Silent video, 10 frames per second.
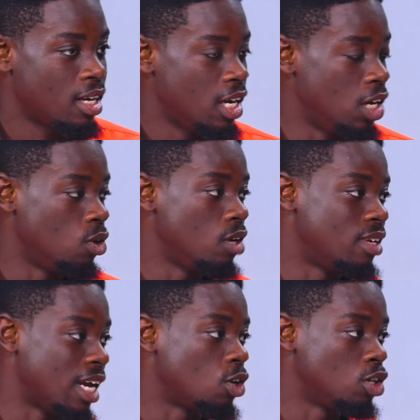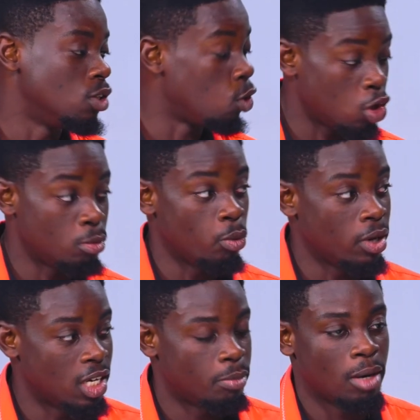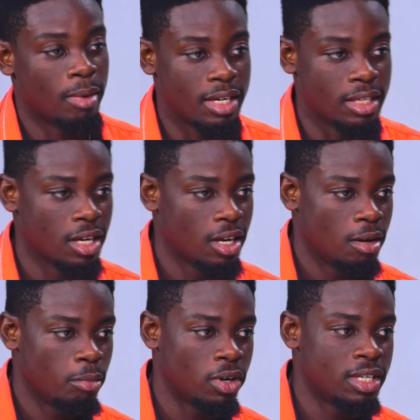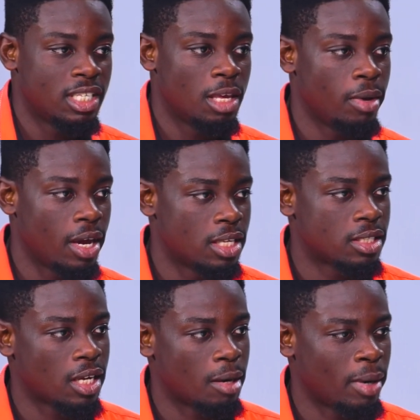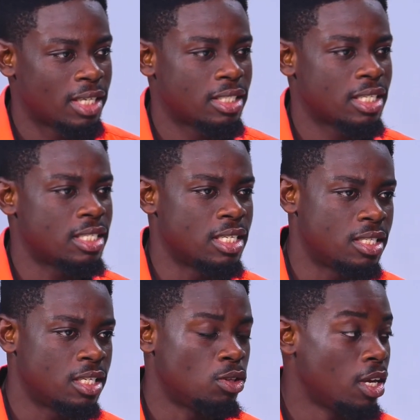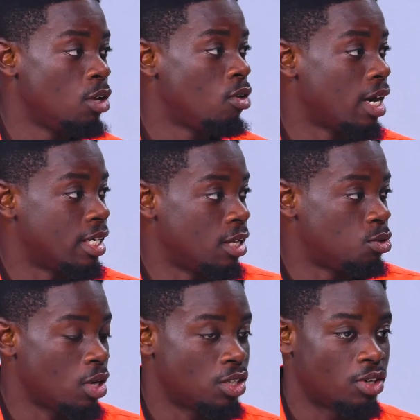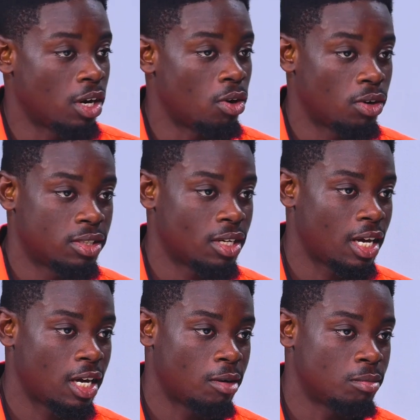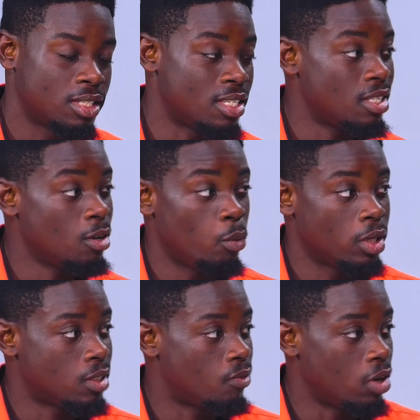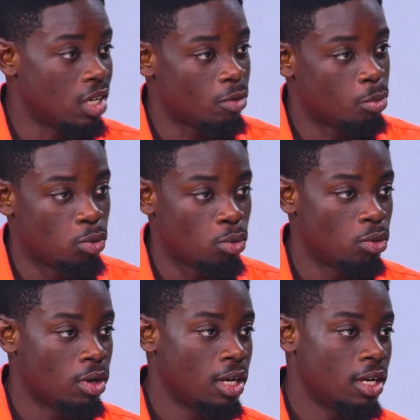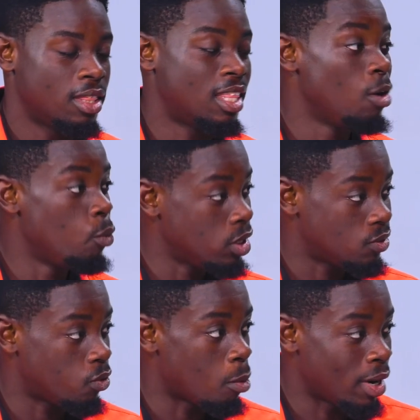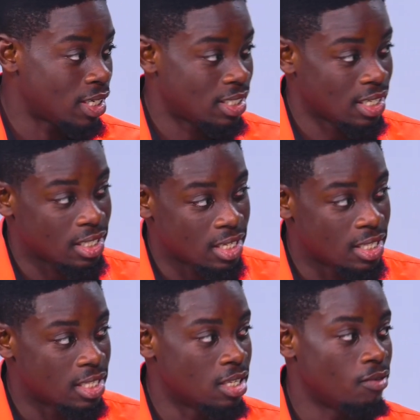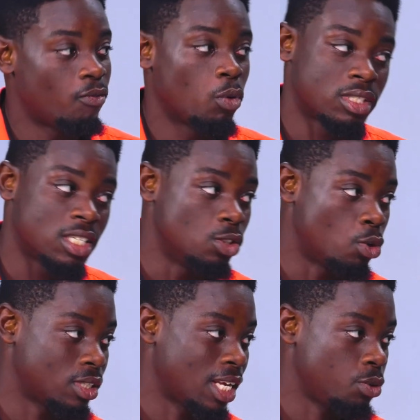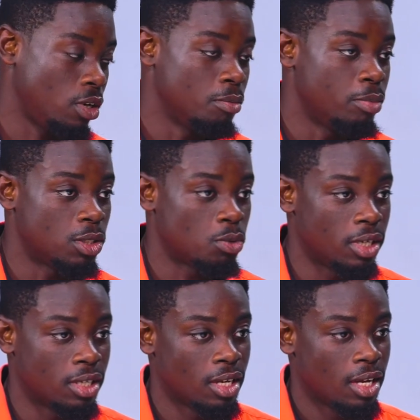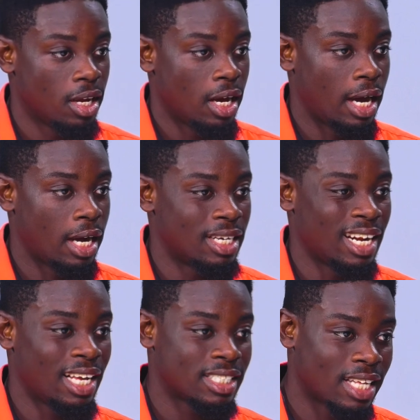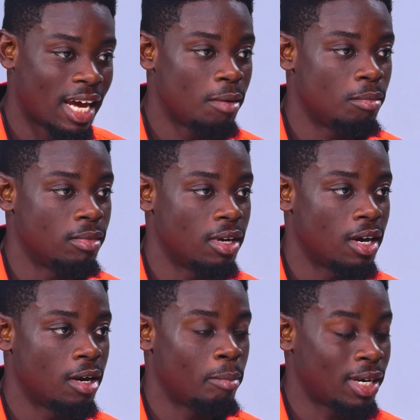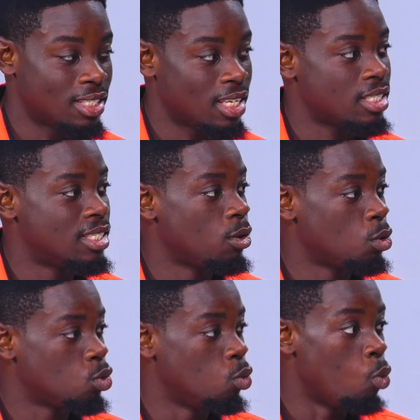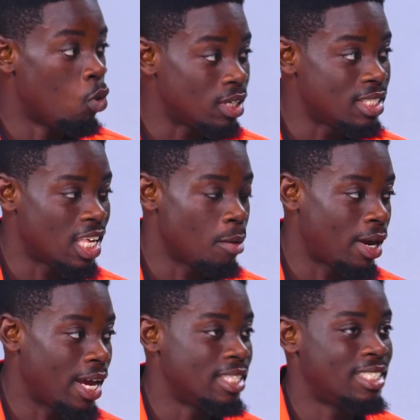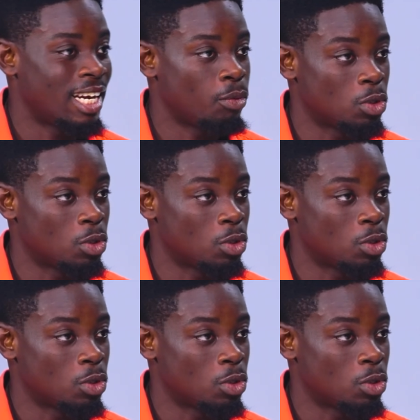if they are not going to be winning the Premier League. But this game against Manchester City, take a look at the head-to-head record, 16 wins for Liverpool, 10 wins for Manchester City, 14 draws as well in between. And the last time Manchester City also won this game at Etihad was